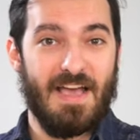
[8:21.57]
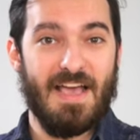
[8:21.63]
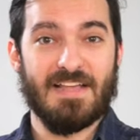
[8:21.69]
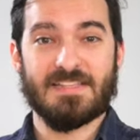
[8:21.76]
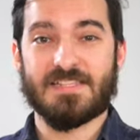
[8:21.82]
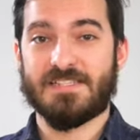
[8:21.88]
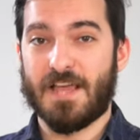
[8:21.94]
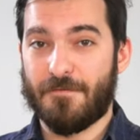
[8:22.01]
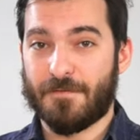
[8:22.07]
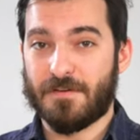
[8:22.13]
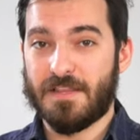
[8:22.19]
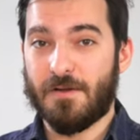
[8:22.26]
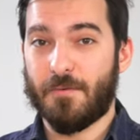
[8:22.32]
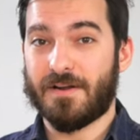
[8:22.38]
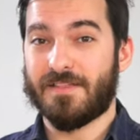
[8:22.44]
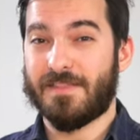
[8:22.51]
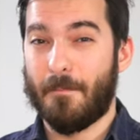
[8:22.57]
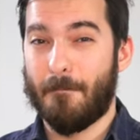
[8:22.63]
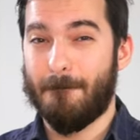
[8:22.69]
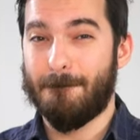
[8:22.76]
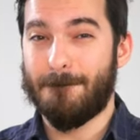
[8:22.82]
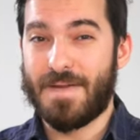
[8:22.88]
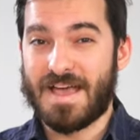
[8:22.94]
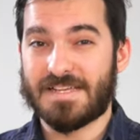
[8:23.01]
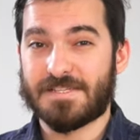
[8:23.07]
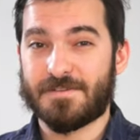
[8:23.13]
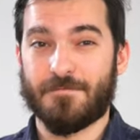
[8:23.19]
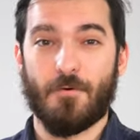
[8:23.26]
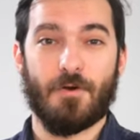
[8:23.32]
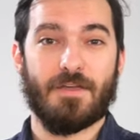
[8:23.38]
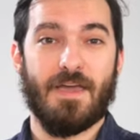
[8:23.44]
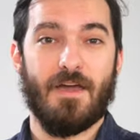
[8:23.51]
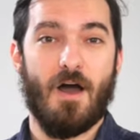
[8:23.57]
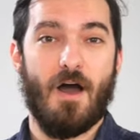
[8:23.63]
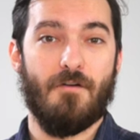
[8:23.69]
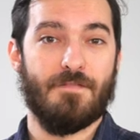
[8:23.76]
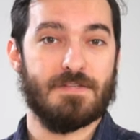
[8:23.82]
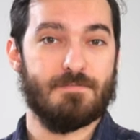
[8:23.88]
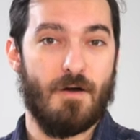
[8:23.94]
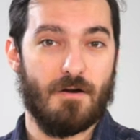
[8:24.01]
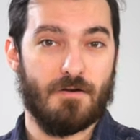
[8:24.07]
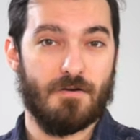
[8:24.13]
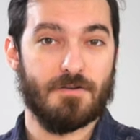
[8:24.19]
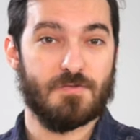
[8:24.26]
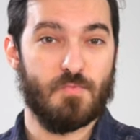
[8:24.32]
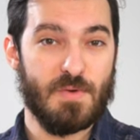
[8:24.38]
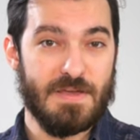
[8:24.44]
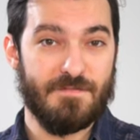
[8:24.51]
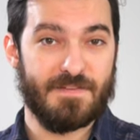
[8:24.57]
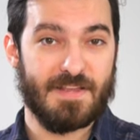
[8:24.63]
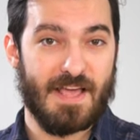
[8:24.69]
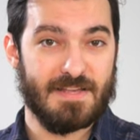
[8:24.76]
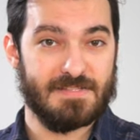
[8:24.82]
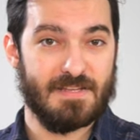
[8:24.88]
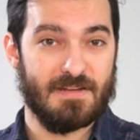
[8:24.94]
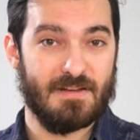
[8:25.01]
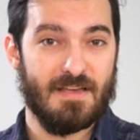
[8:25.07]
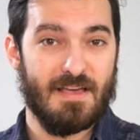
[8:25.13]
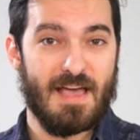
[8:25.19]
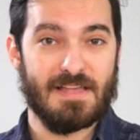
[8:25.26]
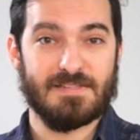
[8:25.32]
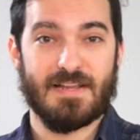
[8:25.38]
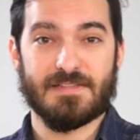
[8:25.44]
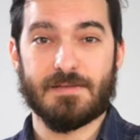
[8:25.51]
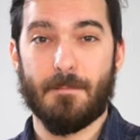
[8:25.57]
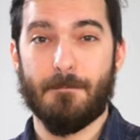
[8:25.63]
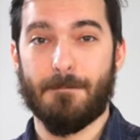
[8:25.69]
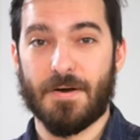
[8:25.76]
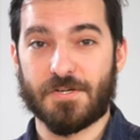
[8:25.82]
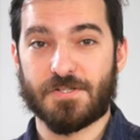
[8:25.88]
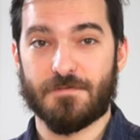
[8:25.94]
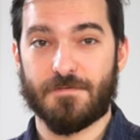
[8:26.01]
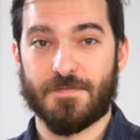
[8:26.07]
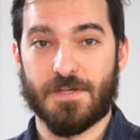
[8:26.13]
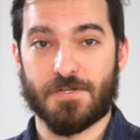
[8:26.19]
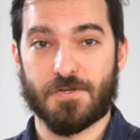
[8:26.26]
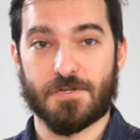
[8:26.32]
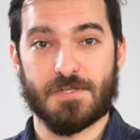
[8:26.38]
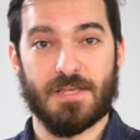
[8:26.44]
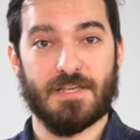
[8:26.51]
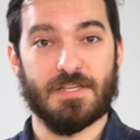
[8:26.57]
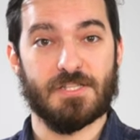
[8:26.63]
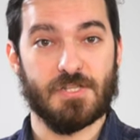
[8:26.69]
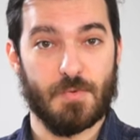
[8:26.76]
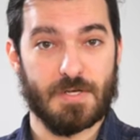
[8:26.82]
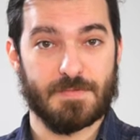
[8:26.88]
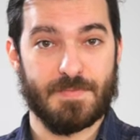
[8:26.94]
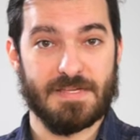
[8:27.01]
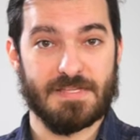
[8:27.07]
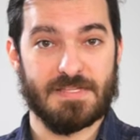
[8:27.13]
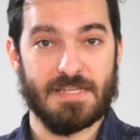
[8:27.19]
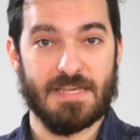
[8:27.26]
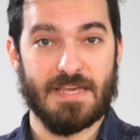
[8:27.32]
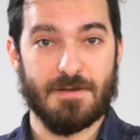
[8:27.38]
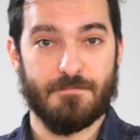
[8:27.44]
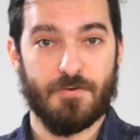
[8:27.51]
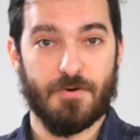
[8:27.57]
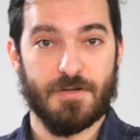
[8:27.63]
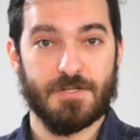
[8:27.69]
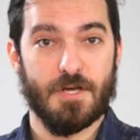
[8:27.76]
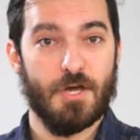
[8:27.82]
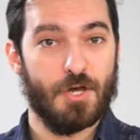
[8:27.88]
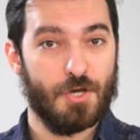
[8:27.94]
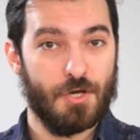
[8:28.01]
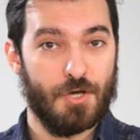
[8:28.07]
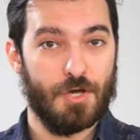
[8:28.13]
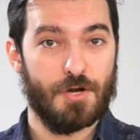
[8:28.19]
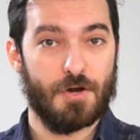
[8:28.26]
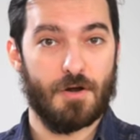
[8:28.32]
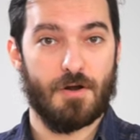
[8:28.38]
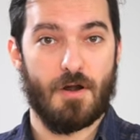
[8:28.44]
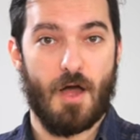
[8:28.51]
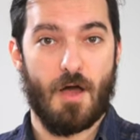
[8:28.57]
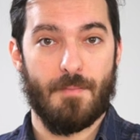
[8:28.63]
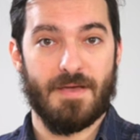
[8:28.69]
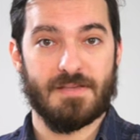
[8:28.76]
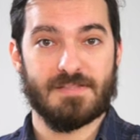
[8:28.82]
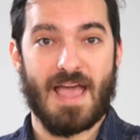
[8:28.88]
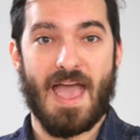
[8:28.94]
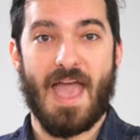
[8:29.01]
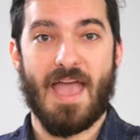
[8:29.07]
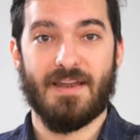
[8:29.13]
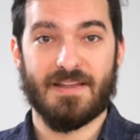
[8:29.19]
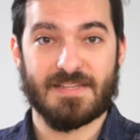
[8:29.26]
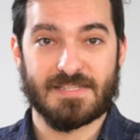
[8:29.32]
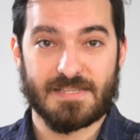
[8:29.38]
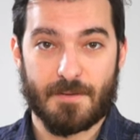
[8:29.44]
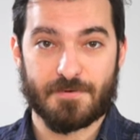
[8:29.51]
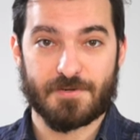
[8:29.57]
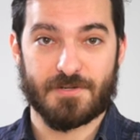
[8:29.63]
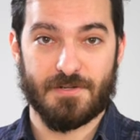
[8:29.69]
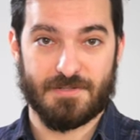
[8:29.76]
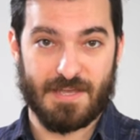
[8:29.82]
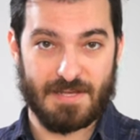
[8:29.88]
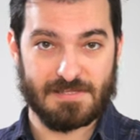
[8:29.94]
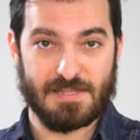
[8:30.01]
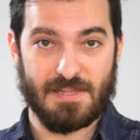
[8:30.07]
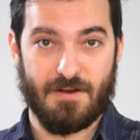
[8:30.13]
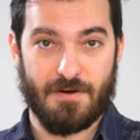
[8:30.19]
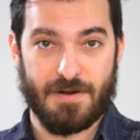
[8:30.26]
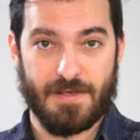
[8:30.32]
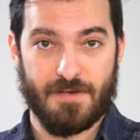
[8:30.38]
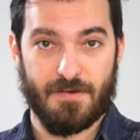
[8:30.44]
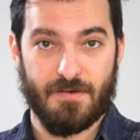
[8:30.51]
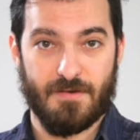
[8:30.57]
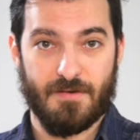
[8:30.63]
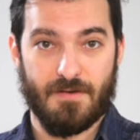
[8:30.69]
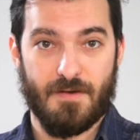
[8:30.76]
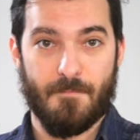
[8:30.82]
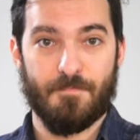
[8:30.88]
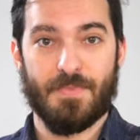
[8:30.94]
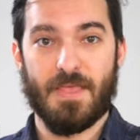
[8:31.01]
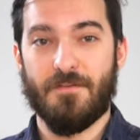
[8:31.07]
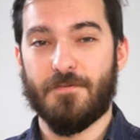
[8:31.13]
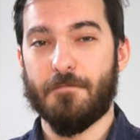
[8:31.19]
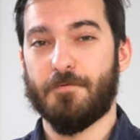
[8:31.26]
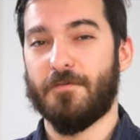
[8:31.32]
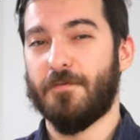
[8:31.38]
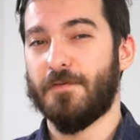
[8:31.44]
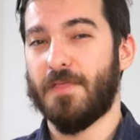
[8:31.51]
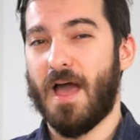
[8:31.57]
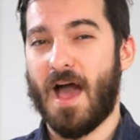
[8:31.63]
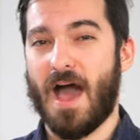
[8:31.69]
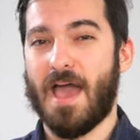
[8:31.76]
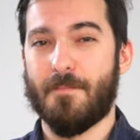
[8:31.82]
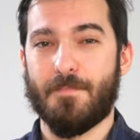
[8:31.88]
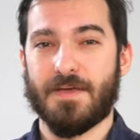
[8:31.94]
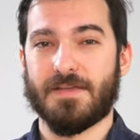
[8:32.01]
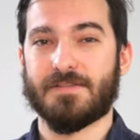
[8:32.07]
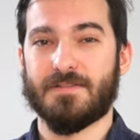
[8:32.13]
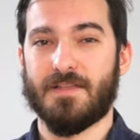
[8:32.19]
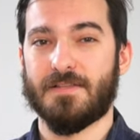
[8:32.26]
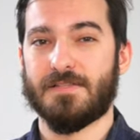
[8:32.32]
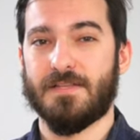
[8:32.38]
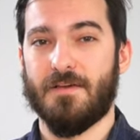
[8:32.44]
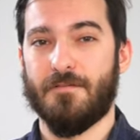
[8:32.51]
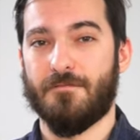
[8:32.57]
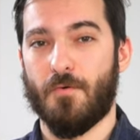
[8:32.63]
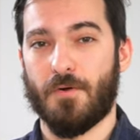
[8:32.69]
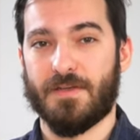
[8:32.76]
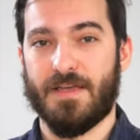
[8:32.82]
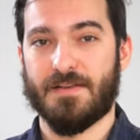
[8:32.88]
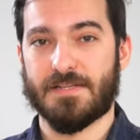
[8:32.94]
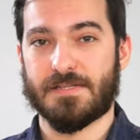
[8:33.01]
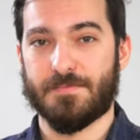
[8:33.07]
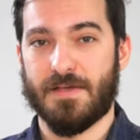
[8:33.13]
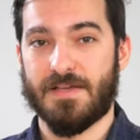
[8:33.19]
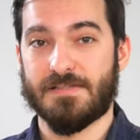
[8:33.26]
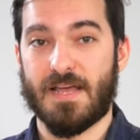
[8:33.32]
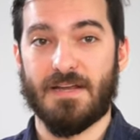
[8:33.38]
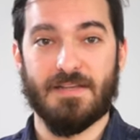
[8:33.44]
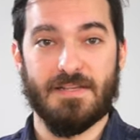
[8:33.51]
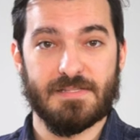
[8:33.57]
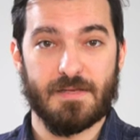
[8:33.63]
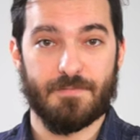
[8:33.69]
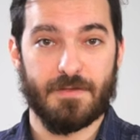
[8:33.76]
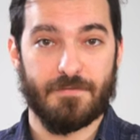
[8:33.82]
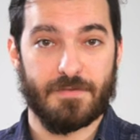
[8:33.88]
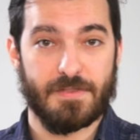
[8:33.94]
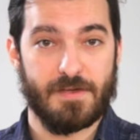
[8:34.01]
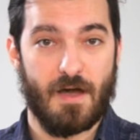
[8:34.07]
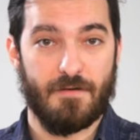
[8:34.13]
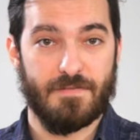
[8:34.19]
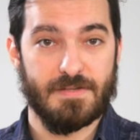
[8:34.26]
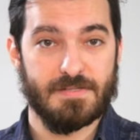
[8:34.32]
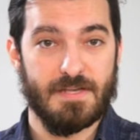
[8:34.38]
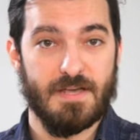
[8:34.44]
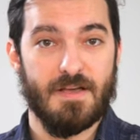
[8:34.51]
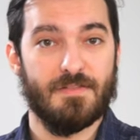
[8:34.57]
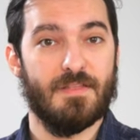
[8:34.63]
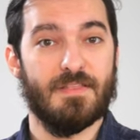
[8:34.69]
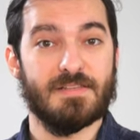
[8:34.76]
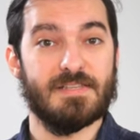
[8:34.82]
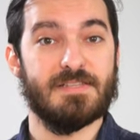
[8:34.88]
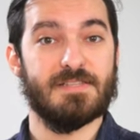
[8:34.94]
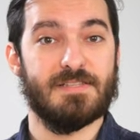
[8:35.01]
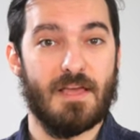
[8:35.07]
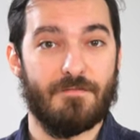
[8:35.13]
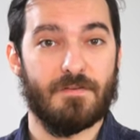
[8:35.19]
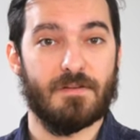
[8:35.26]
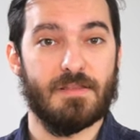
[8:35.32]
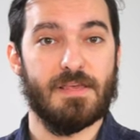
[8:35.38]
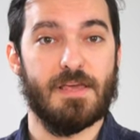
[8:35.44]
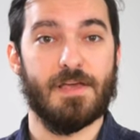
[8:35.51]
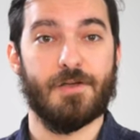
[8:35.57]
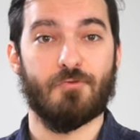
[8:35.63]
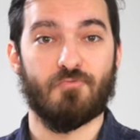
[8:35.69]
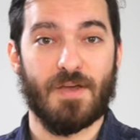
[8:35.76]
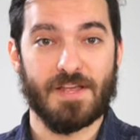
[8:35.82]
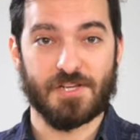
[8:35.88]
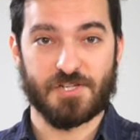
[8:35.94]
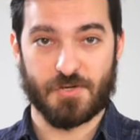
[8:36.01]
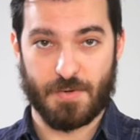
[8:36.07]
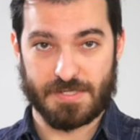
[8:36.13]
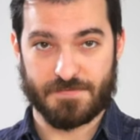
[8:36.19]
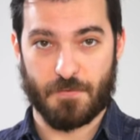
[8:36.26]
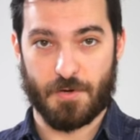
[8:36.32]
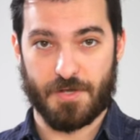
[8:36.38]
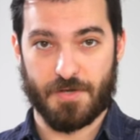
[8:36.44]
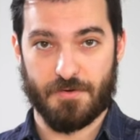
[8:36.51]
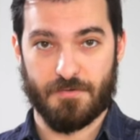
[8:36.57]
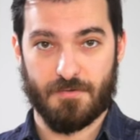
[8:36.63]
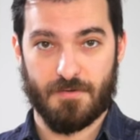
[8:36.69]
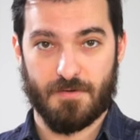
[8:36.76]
It's definitely one of the best four K office monitors we've tested, as it has a bunch of features like its U S B C input, good ergonomics, and exceptional text clarity. If you prefer the high pixel density of four K displays and need something for the office, then this is definitely a great choice for you.